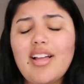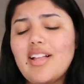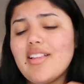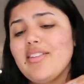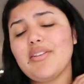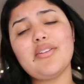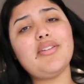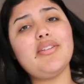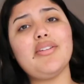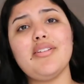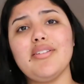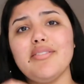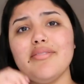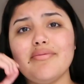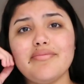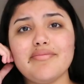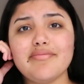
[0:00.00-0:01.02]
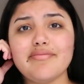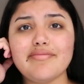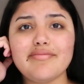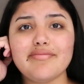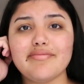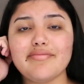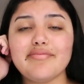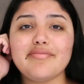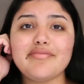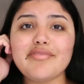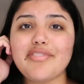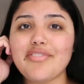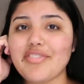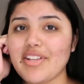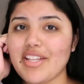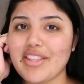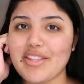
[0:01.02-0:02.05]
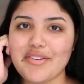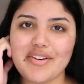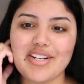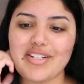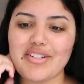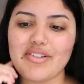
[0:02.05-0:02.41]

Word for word: a little oomph in the right